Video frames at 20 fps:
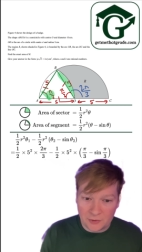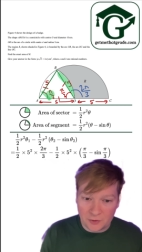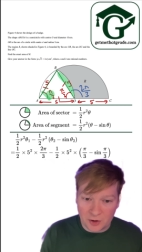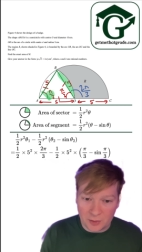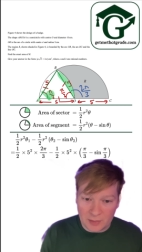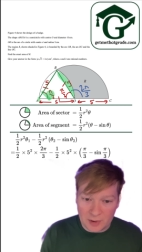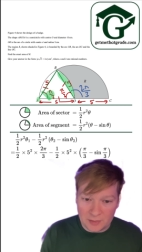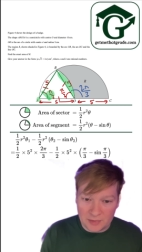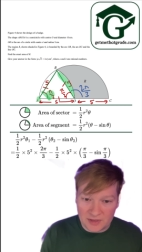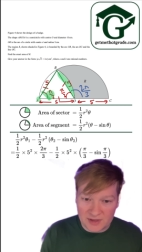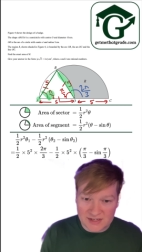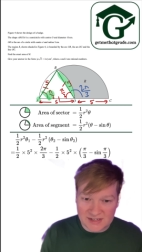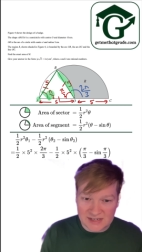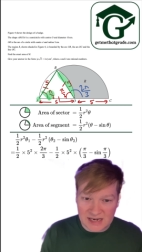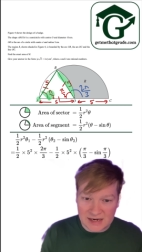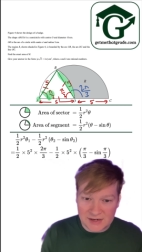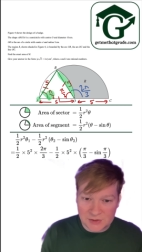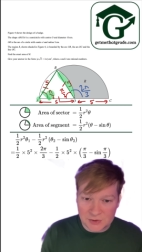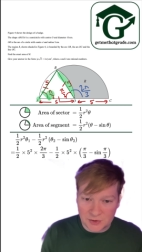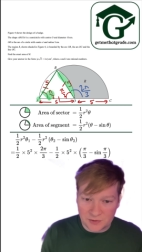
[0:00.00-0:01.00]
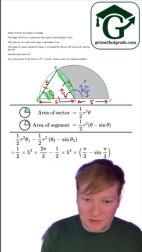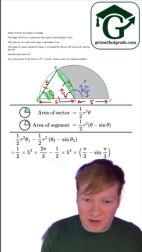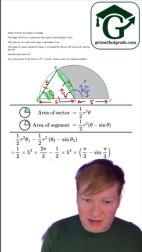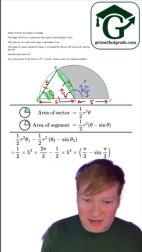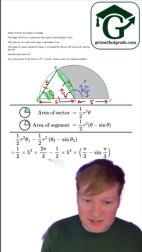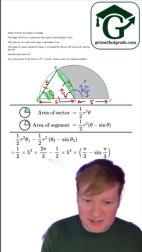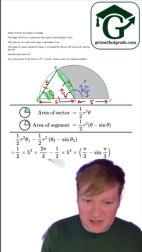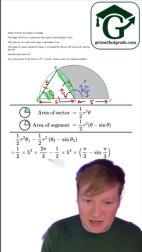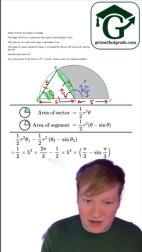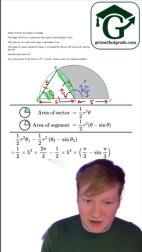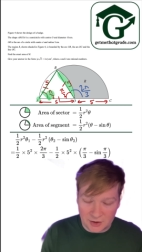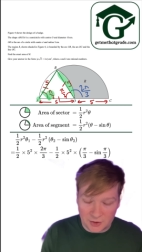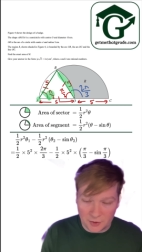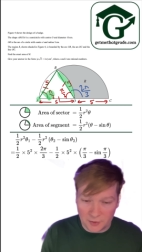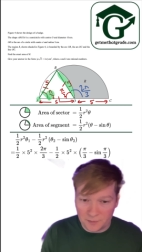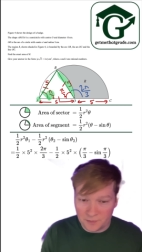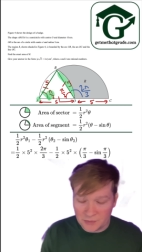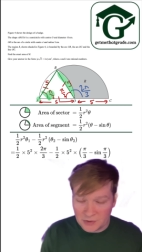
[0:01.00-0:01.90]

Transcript: Remember, the centre of that circle,